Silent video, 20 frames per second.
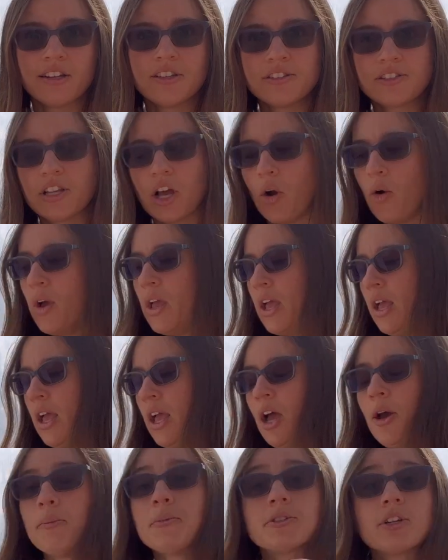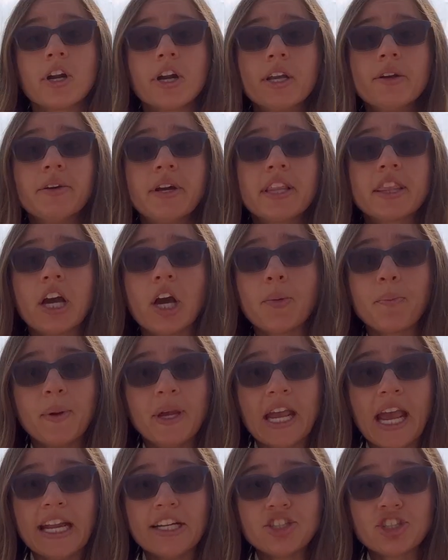So I'm starting with our
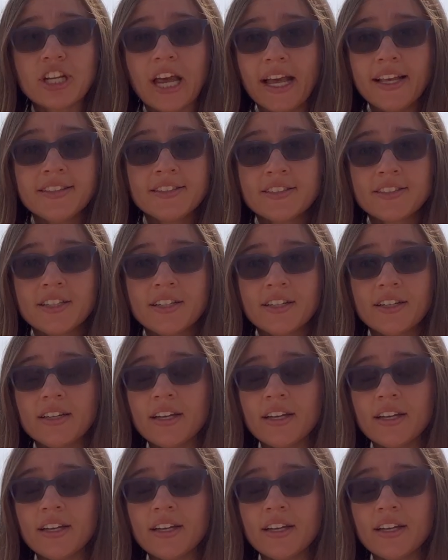pH test